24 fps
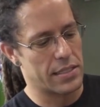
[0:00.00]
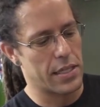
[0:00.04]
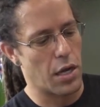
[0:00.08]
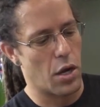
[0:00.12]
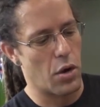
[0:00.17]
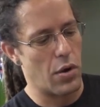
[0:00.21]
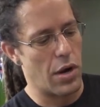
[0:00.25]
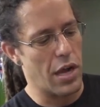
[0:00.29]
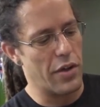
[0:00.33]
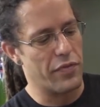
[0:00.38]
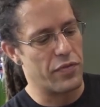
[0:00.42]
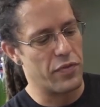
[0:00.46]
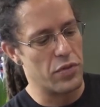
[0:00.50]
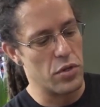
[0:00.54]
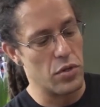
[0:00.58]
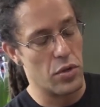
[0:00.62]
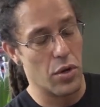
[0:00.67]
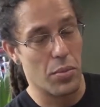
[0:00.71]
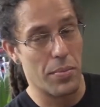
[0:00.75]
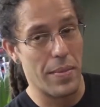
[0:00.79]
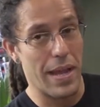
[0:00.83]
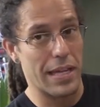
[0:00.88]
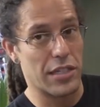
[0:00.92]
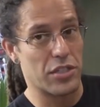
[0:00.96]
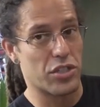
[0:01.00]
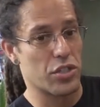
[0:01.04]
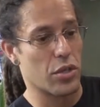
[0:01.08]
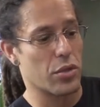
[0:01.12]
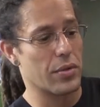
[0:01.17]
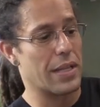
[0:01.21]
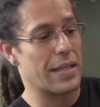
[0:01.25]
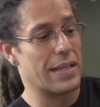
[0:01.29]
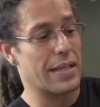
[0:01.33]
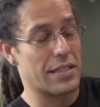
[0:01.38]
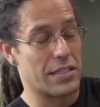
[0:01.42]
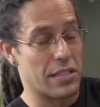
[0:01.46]
So if you don't make
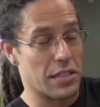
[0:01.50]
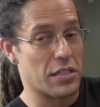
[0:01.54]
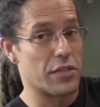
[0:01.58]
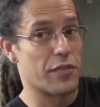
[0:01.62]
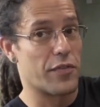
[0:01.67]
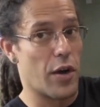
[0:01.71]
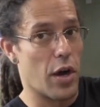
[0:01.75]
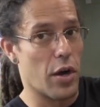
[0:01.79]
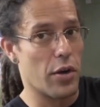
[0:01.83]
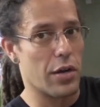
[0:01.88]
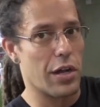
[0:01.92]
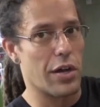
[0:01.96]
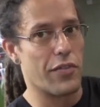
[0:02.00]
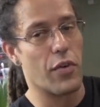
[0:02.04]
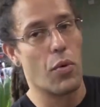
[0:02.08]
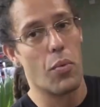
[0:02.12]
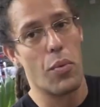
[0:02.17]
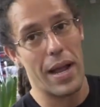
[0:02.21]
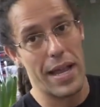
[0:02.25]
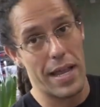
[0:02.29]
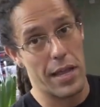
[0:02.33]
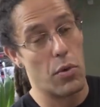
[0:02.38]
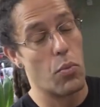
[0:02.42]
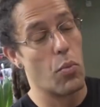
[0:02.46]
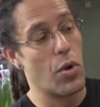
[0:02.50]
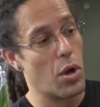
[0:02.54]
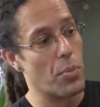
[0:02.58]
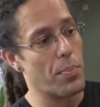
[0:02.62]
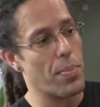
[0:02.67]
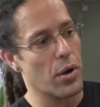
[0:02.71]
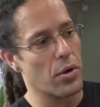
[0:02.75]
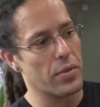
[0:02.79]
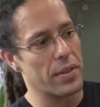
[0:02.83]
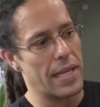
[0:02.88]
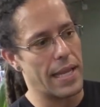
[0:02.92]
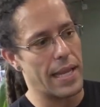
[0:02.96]
sure that this is far enough away, it will
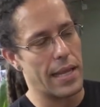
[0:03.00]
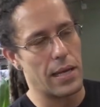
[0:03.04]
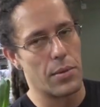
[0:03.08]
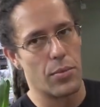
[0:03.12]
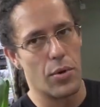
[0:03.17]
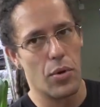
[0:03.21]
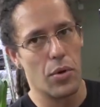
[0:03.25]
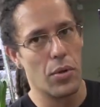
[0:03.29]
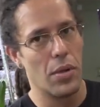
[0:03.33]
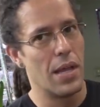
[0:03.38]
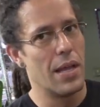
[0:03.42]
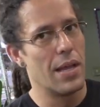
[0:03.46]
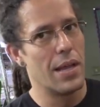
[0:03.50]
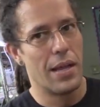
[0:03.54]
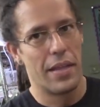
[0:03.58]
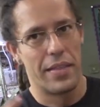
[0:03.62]
burn the animal.